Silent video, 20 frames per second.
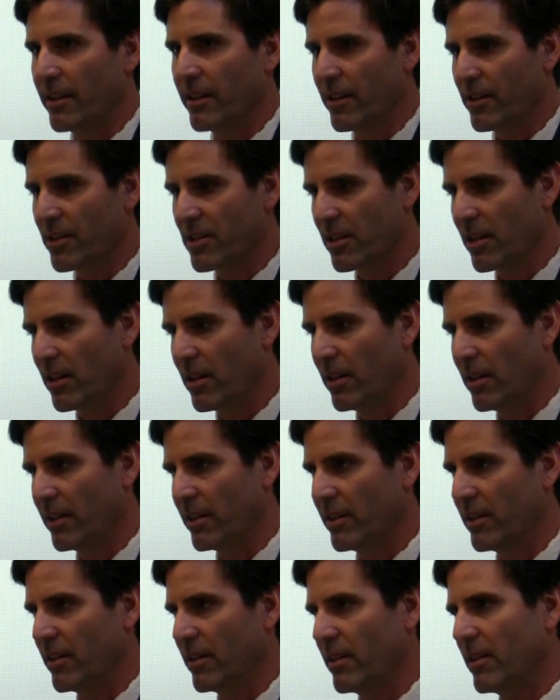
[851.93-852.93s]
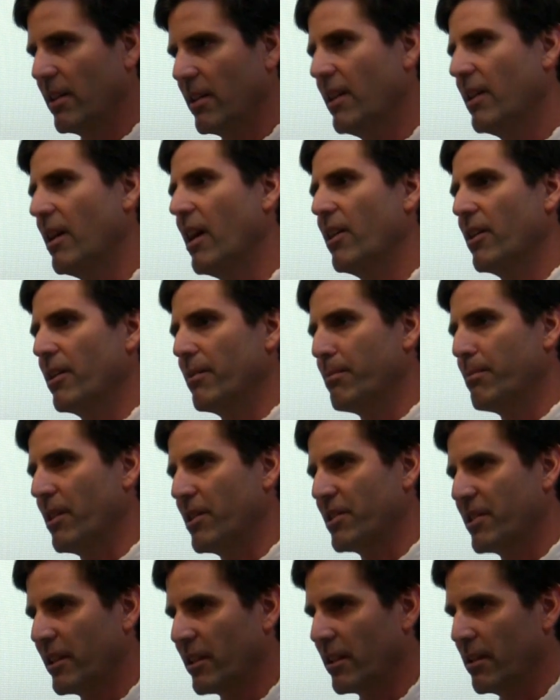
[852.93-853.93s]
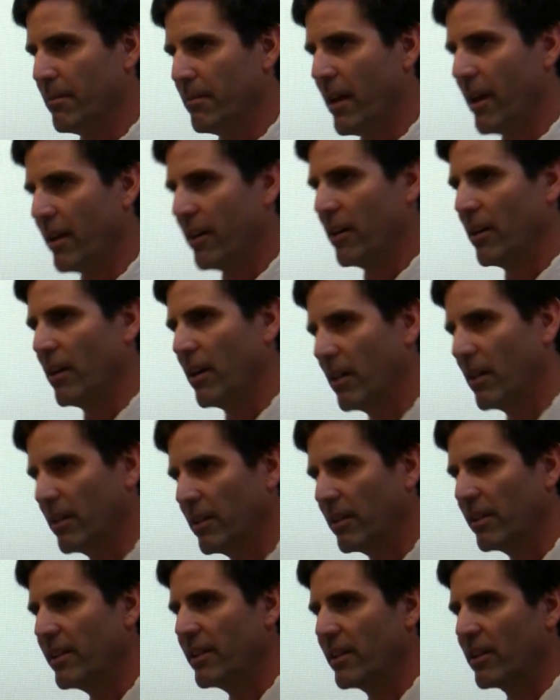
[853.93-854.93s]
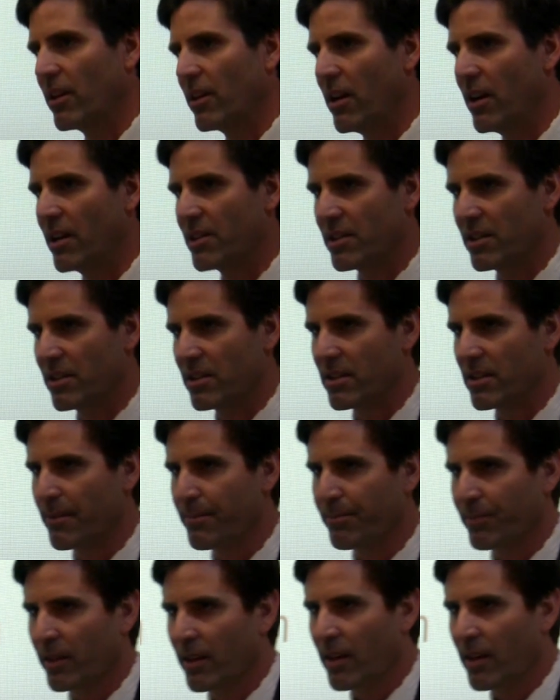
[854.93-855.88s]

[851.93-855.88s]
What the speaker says: And aerosol and other particulate matter are leading causes,